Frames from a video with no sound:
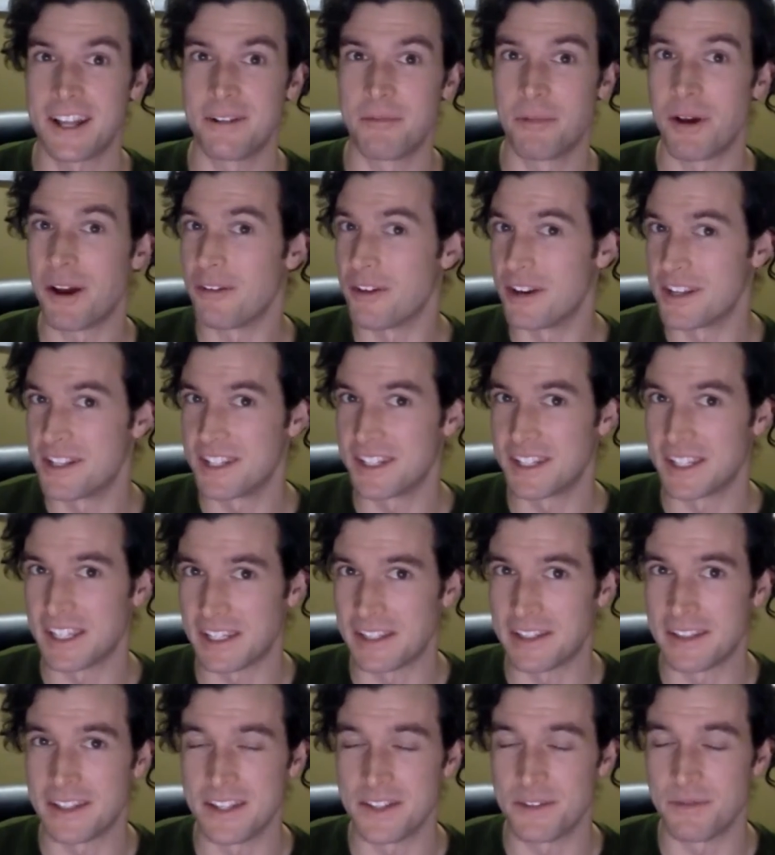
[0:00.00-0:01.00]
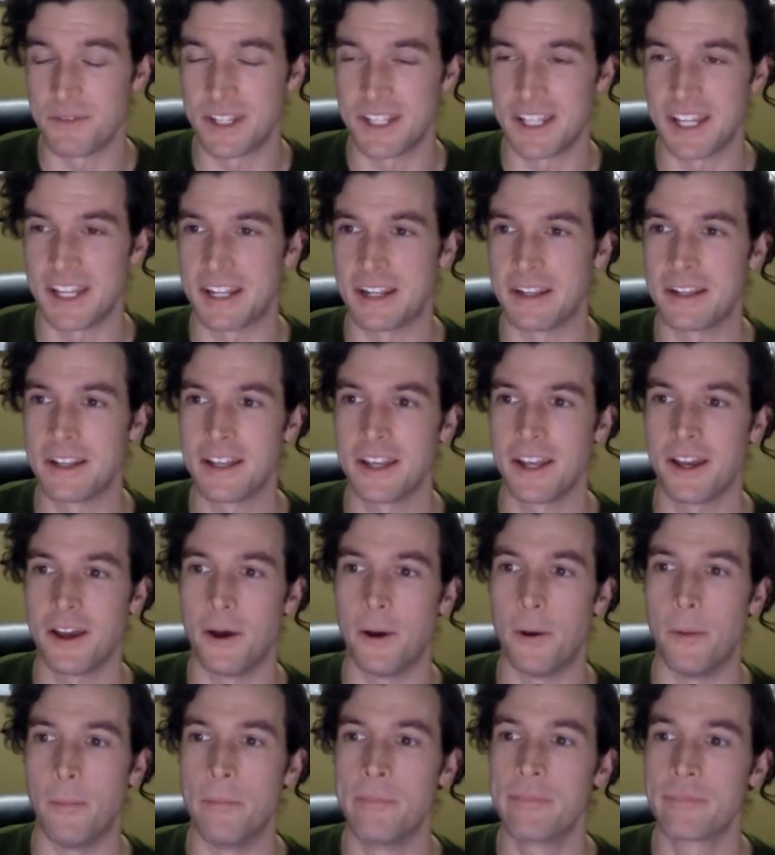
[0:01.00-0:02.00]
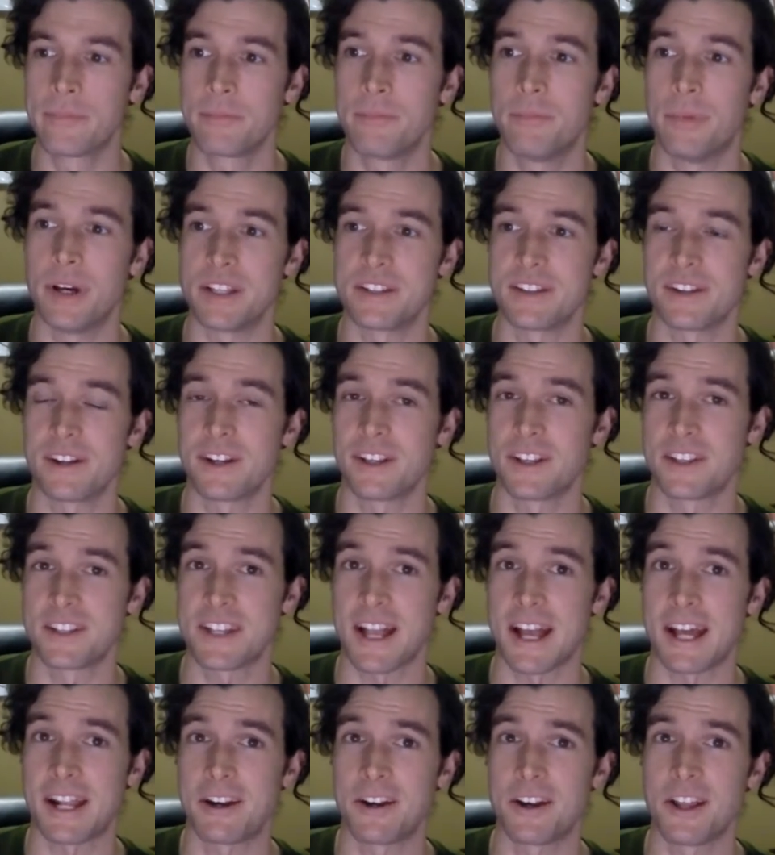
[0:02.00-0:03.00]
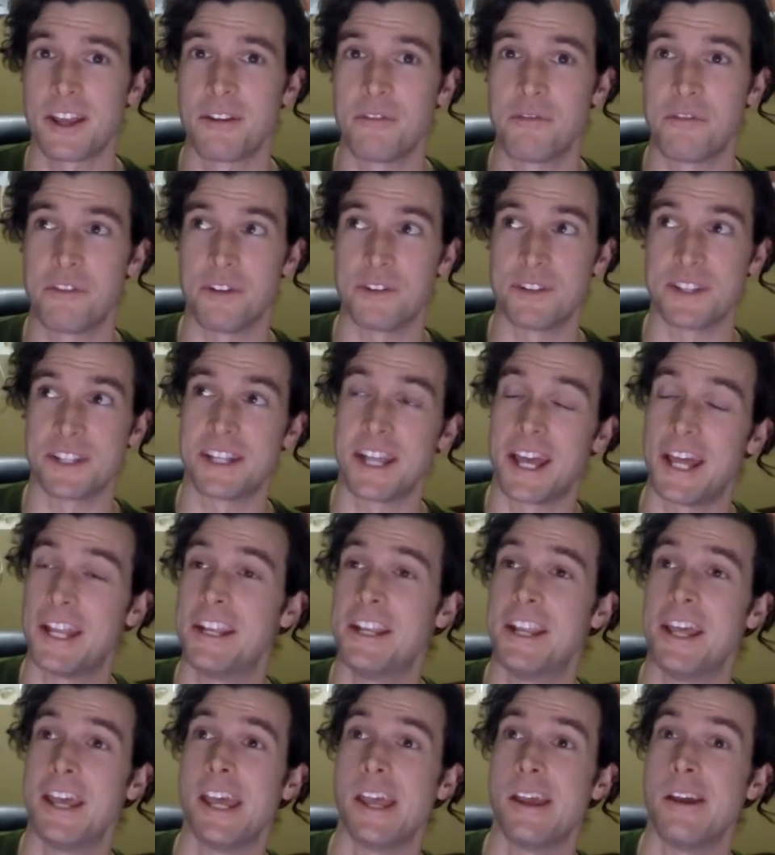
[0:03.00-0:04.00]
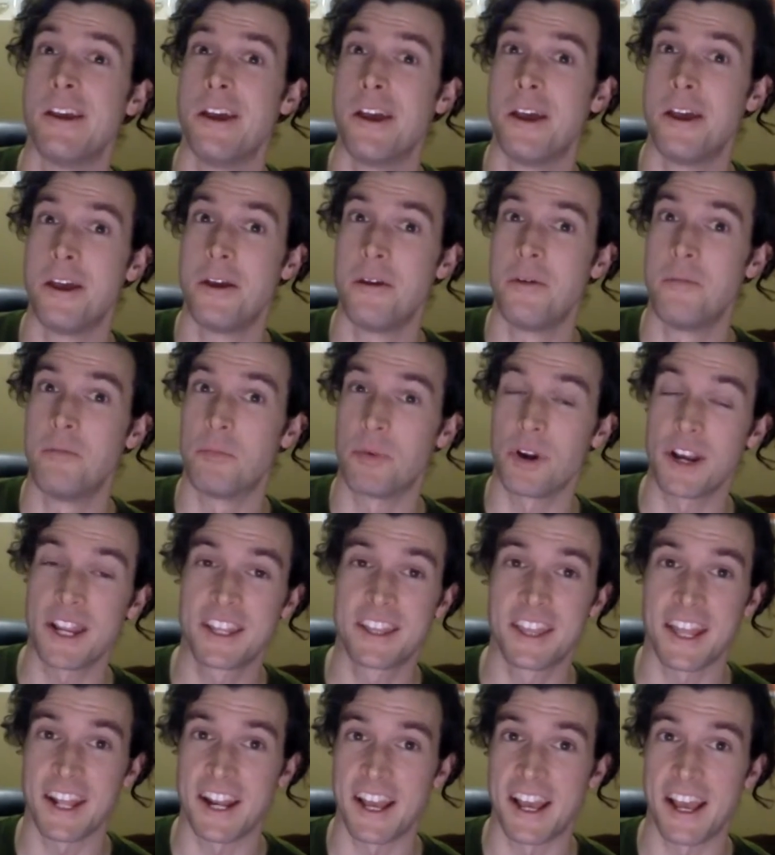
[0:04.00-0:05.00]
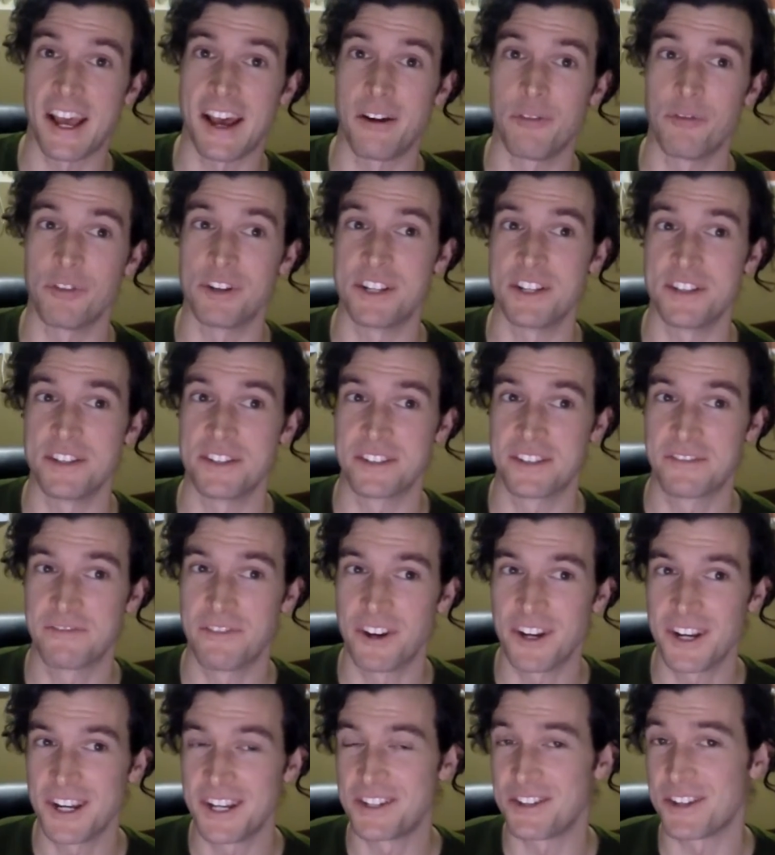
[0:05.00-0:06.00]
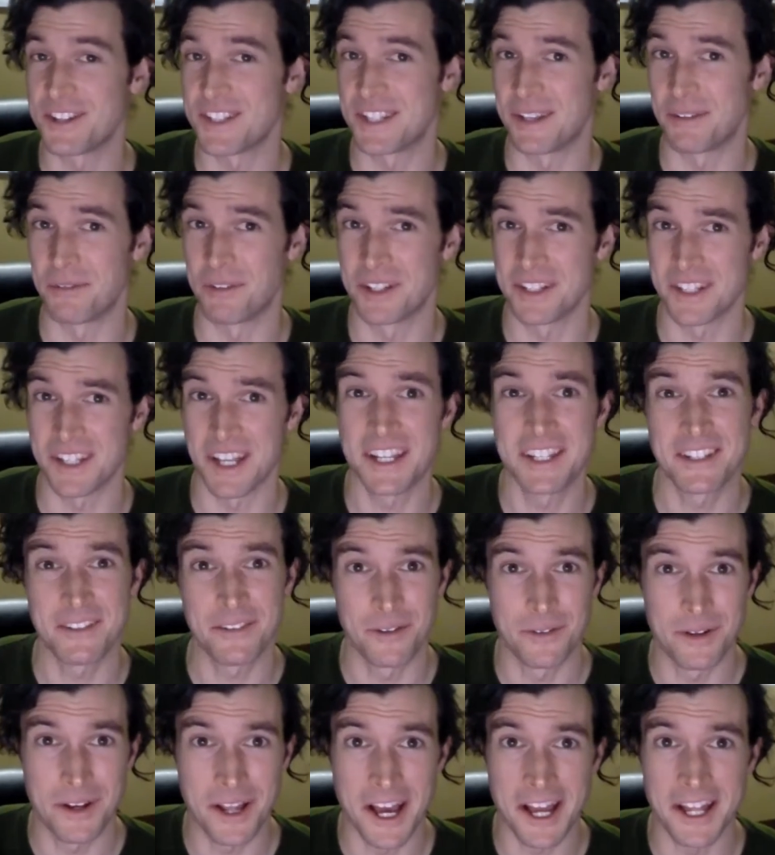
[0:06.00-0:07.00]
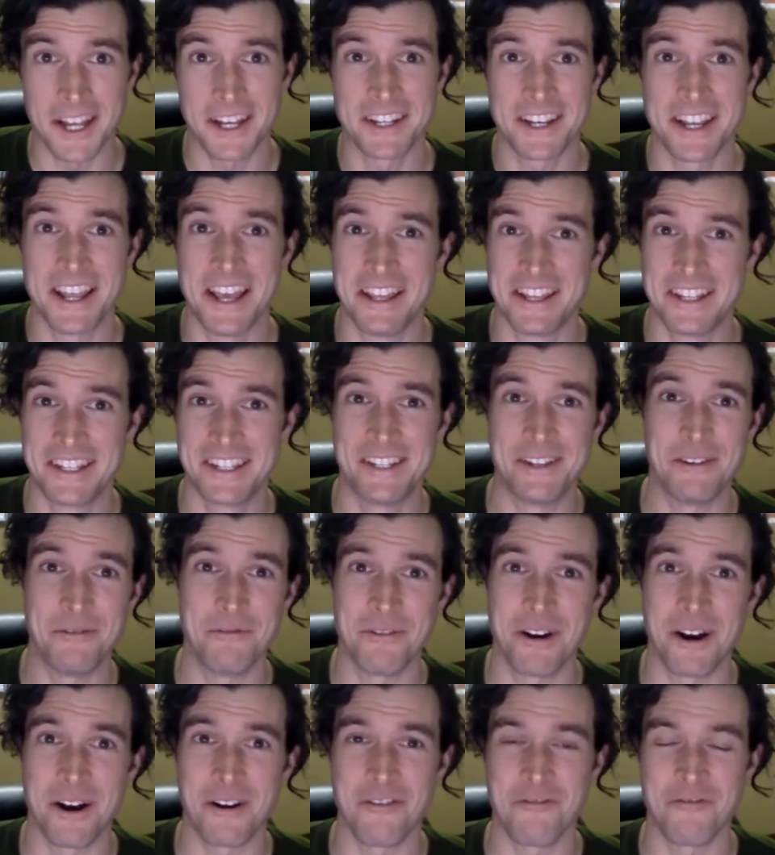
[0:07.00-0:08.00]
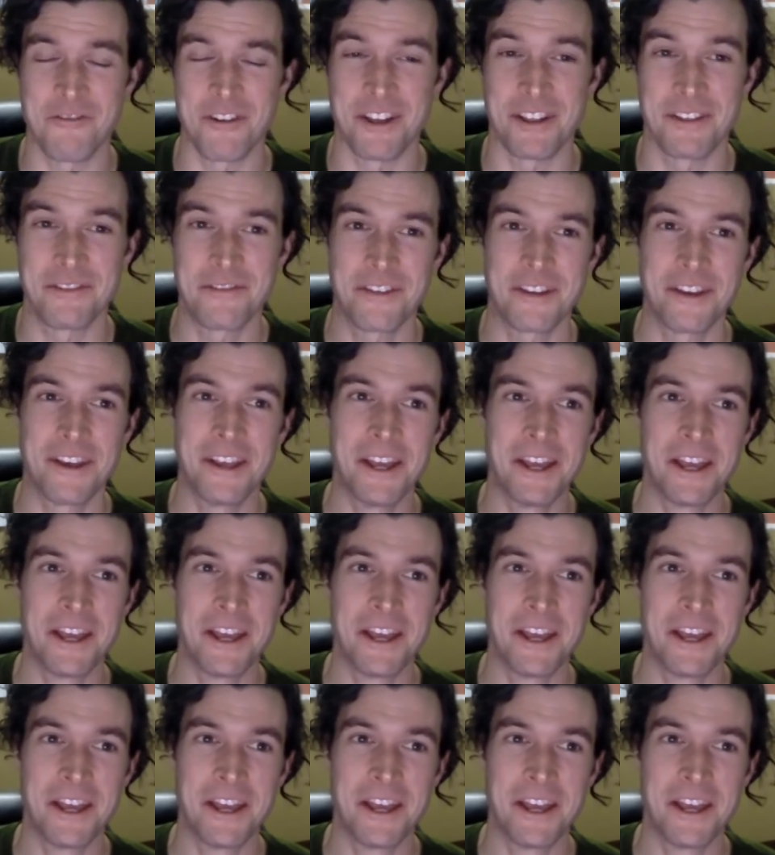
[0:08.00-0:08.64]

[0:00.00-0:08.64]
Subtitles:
I'm not racing this weekend, but starting Saturday, there's a 10-day break that I have, which is very interesting, because I do not do well with